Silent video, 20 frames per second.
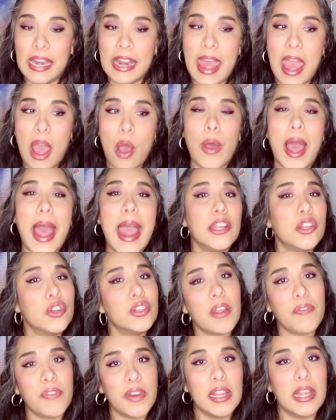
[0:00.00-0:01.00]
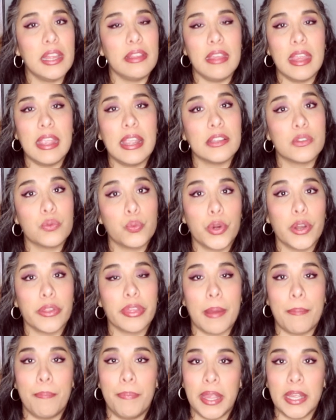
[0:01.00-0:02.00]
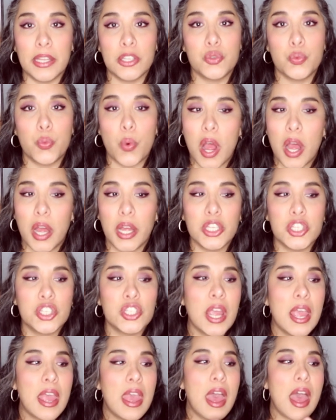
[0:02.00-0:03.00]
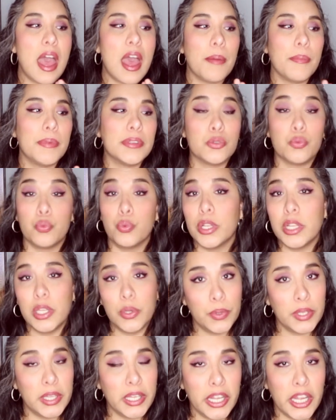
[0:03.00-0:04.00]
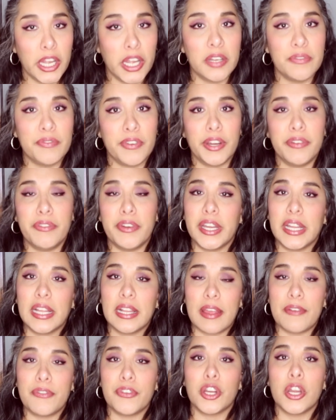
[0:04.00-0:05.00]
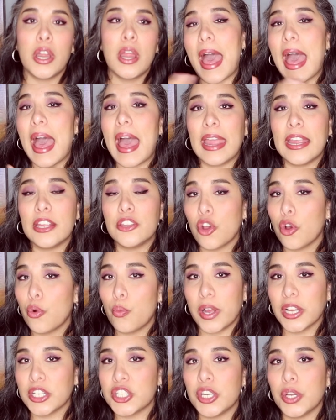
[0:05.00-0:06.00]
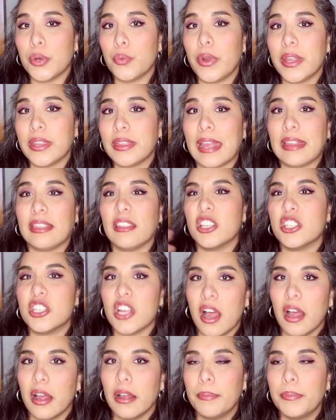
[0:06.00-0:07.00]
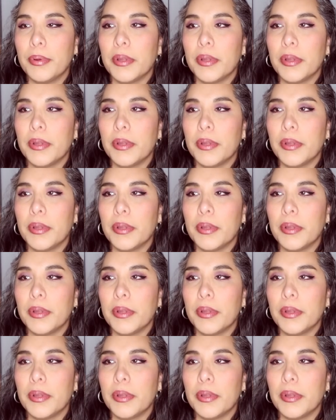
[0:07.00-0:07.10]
it out? I do definitely think it's worth a binge watch. It's really, really good. Very, very clever. I don't watch it with like the dub